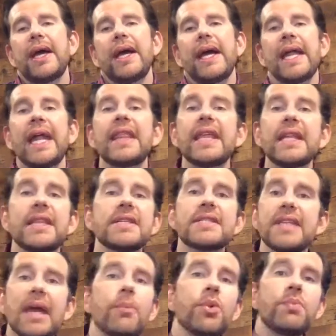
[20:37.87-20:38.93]
And I think the
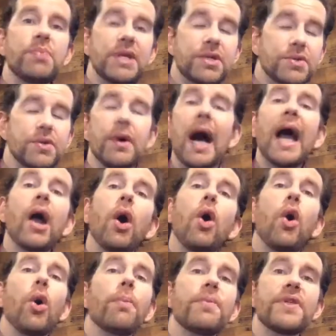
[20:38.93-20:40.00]
same would be true. I
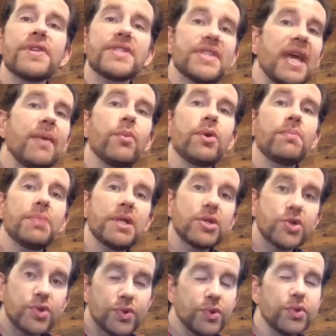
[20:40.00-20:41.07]
hope the same would be
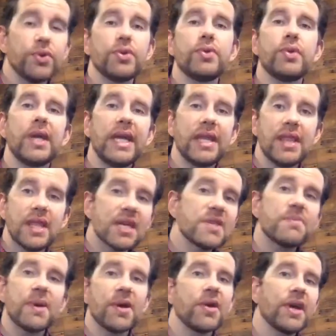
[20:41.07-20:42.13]
true in this
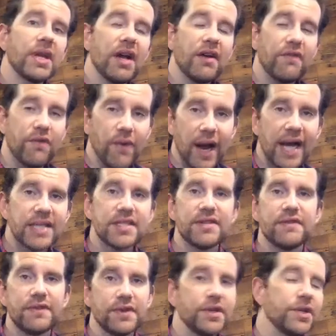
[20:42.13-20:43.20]
period of rest
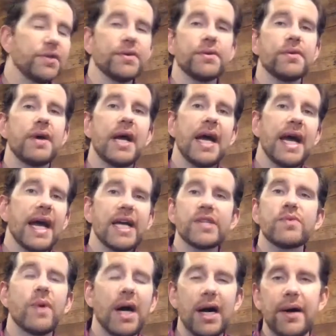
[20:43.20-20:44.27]
for you as
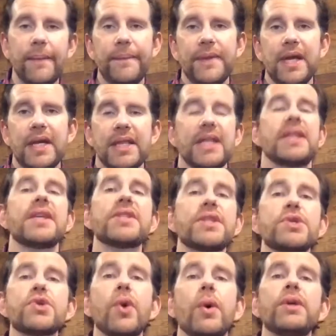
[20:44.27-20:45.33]
well. That this
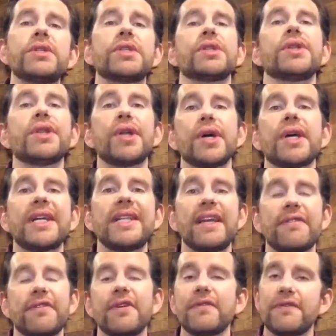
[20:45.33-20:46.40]
is going to look
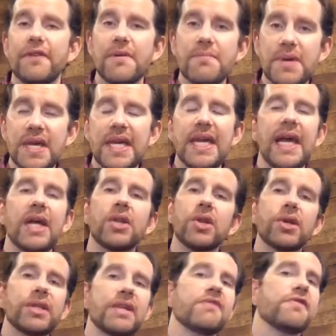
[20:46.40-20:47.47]
different for me and
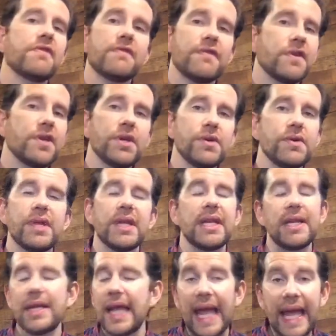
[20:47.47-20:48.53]
look different for you
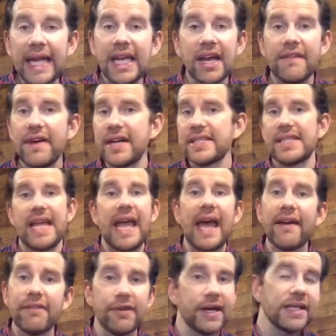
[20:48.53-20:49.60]
than any of us
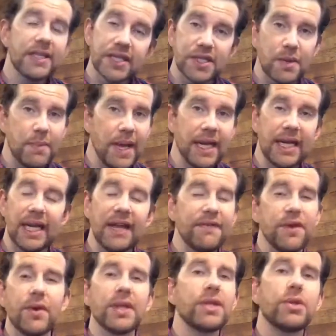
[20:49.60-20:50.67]
ever anticipated. If
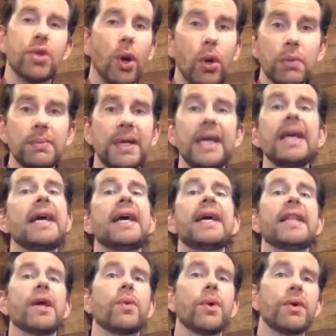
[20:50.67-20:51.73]
you had told me
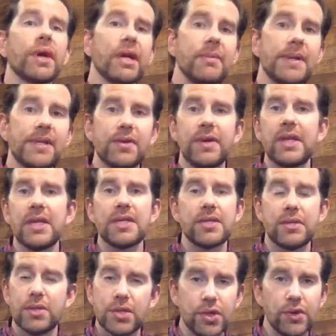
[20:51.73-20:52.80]
that we were going to be doing this
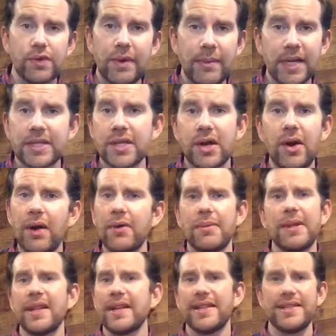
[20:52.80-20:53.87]
2-3 months ago, I would have
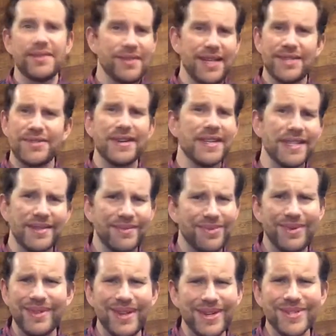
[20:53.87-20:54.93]
been like, that's crazy.
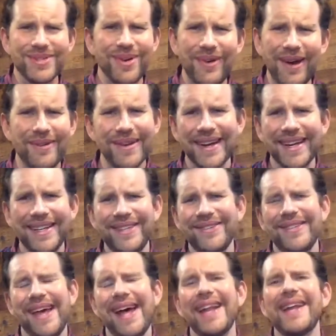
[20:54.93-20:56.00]
There's no way we're going to do
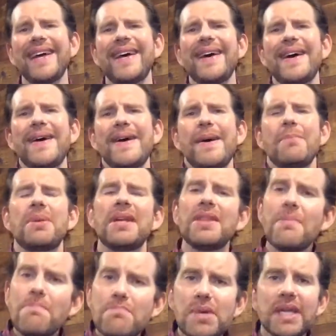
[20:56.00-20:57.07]
that. But in the
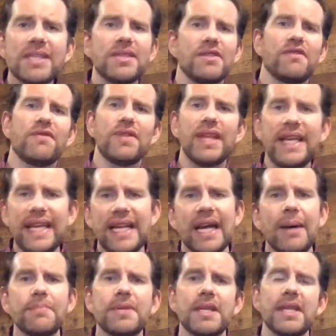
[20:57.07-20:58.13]
midst of leading
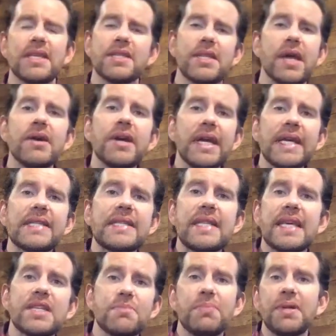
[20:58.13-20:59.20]
up to this, there is
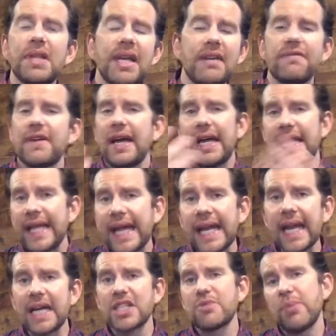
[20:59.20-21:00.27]
this belief. And again,
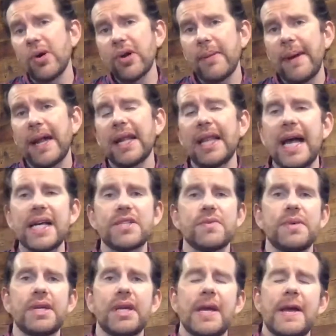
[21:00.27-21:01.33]
I spoke about it last
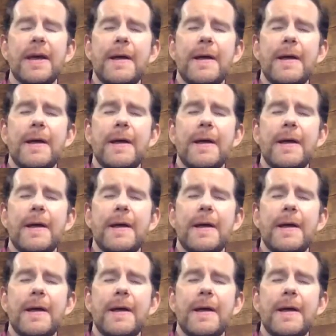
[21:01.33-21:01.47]
week.